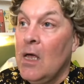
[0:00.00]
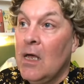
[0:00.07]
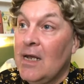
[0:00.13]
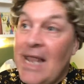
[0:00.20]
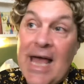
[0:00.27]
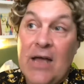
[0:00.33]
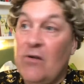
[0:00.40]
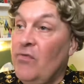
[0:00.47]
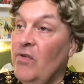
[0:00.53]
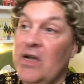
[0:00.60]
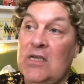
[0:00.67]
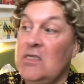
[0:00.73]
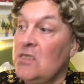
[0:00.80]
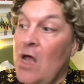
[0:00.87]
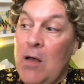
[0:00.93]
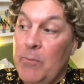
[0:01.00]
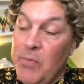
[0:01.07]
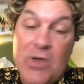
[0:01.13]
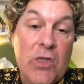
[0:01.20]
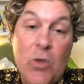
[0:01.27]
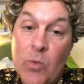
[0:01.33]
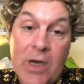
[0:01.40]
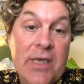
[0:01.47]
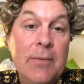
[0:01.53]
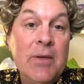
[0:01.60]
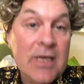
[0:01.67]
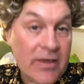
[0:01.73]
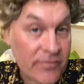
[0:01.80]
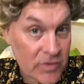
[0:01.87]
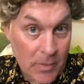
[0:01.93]
Like, for example, Joachim
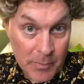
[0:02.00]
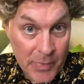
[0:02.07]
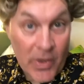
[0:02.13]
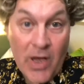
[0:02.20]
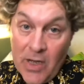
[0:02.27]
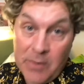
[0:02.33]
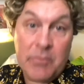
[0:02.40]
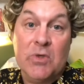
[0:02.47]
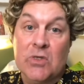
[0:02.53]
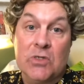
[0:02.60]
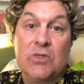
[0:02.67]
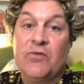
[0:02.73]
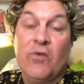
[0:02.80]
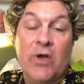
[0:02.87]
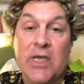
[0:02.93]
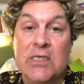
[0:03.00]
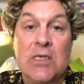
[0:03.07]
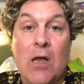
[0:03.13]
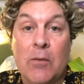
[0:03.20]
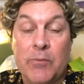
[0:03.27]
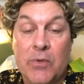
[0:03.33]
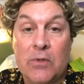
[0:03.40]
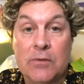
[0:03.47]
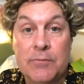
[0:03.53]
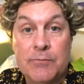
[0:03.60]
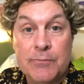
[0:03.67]
Clifton Bergman's, for example.